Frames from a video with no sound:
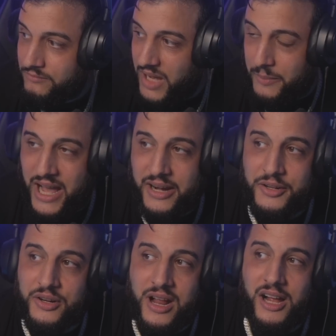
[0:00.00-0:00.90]
I'm not
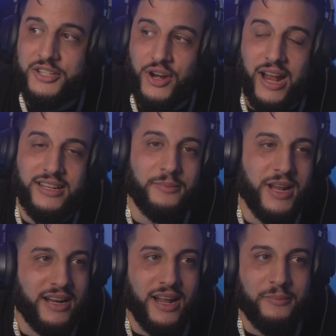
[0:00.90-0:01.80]
under contract. I'm
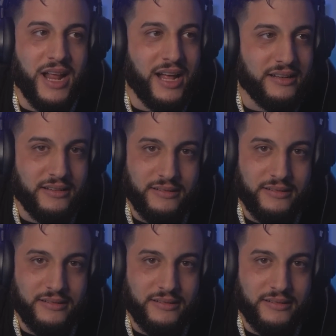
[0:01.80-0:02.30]
not.